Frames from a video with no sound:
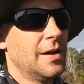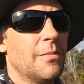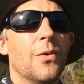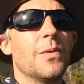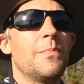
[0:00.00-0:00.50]

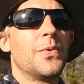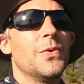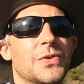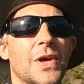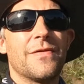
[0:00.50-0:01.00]
but all
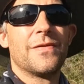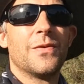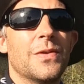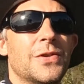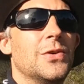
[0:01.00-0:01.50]

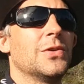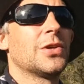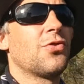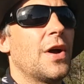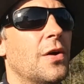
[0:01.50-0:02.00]
the shoes I
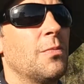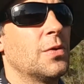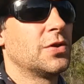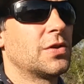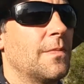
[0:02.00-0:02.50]
tried on
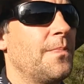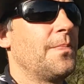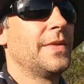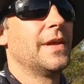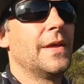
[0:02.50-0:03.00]

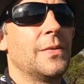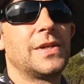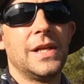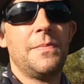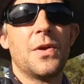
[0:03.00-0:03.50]
they were
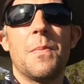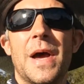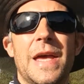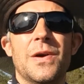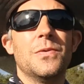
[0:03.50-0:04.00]
slipping on my
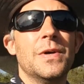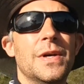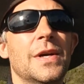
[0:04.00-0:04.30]
heel.